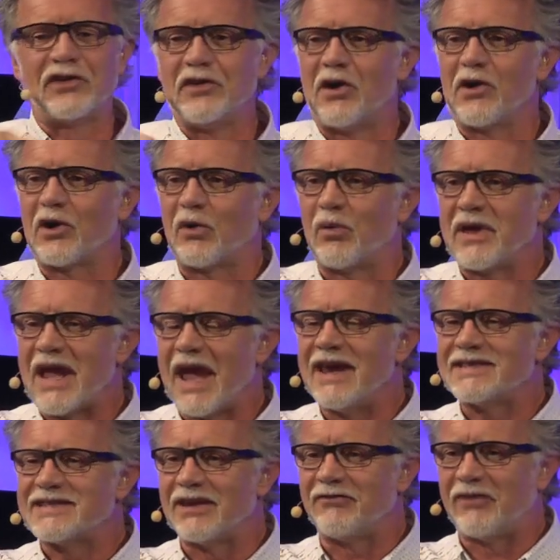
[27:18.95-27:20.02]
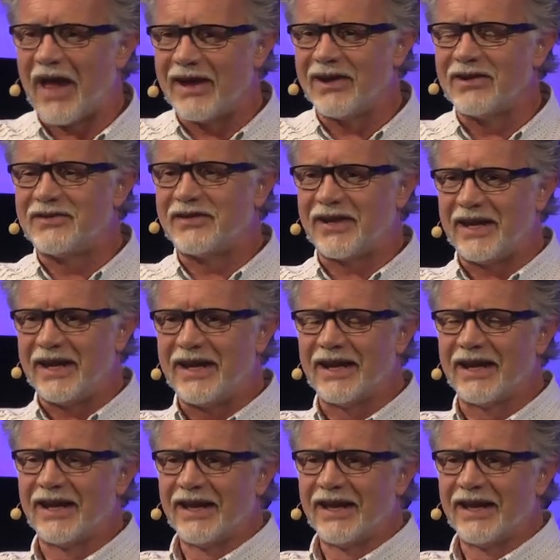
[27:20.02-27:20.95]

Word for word: not creative, energy